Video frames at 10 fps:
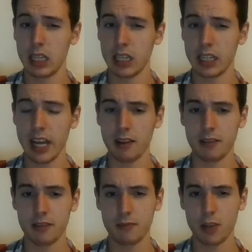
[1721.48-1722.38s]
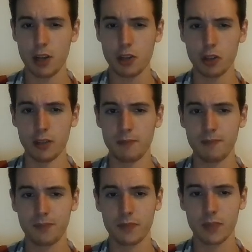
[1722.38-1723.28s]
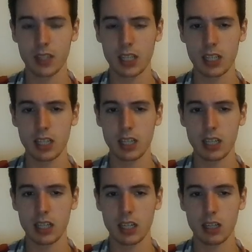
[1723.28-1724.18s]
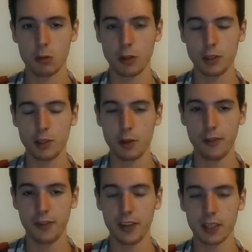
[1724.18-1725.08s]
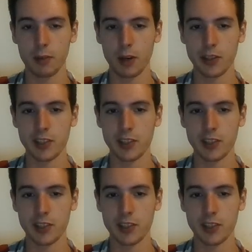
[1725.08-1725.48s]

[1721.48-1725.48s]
Yeah, not sure what to think about this